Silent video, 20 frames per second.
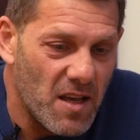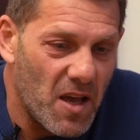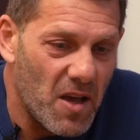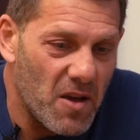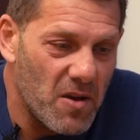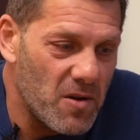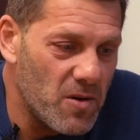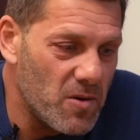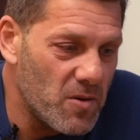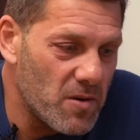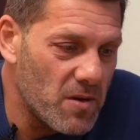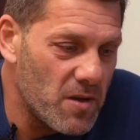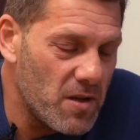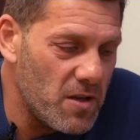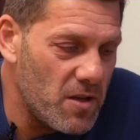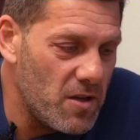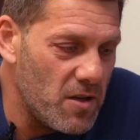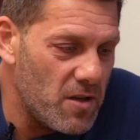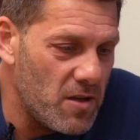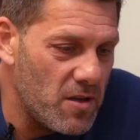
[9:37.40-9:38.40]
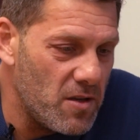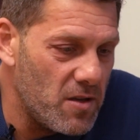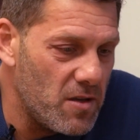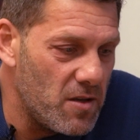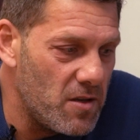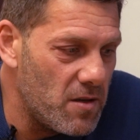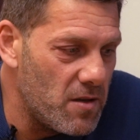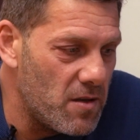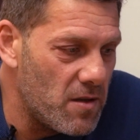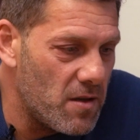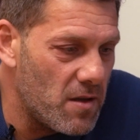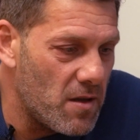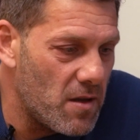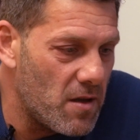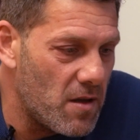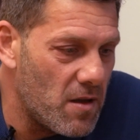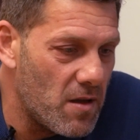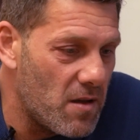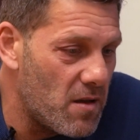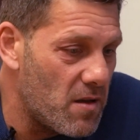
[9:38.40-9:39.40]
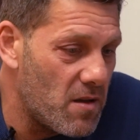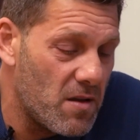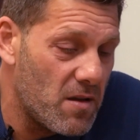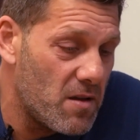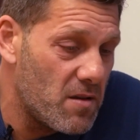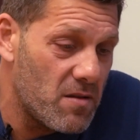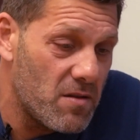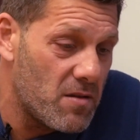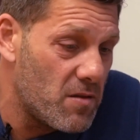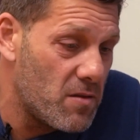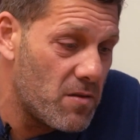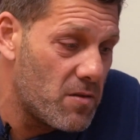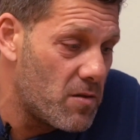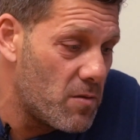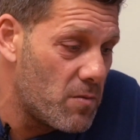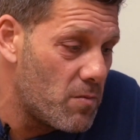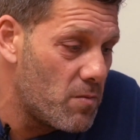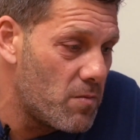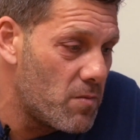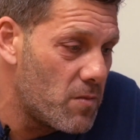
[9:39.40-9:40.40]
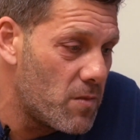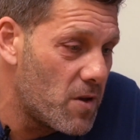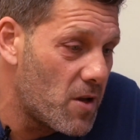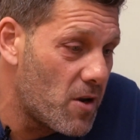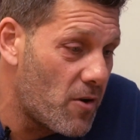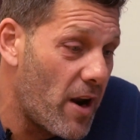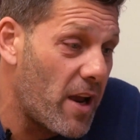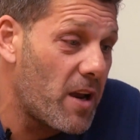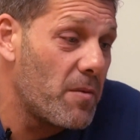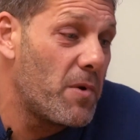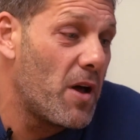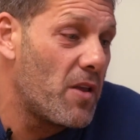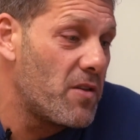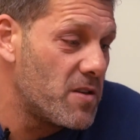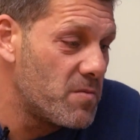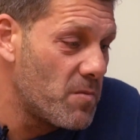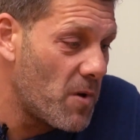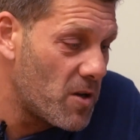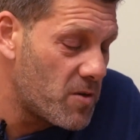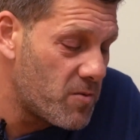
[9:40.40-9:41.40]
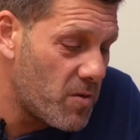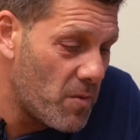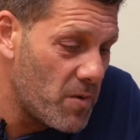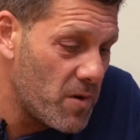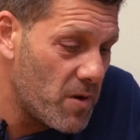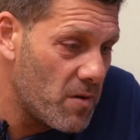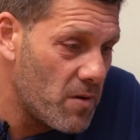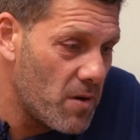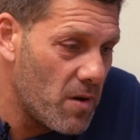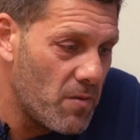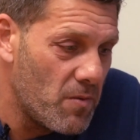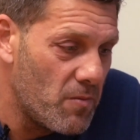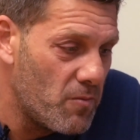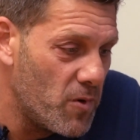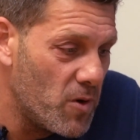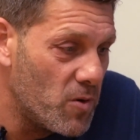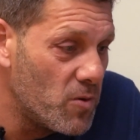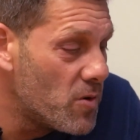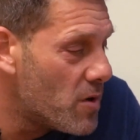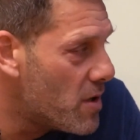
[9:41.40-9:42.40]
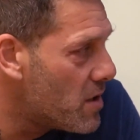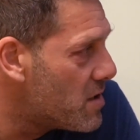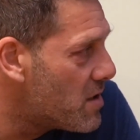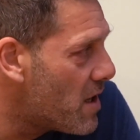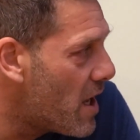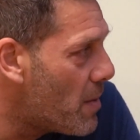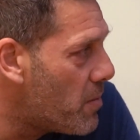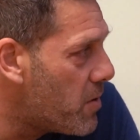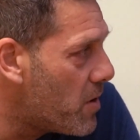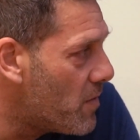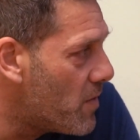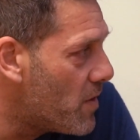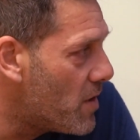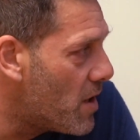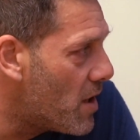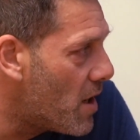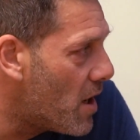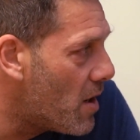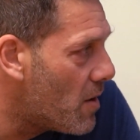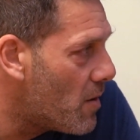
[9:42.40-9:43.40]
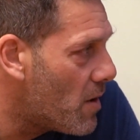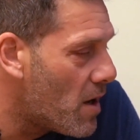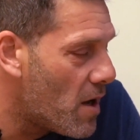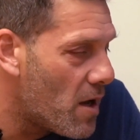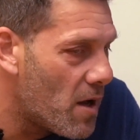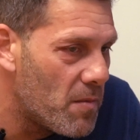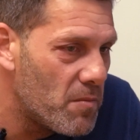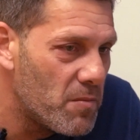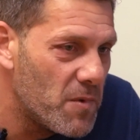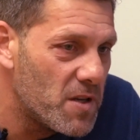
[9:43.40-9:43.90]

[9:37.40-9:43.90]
so, look, Cracker Brothers much probably a real good example of it, you know,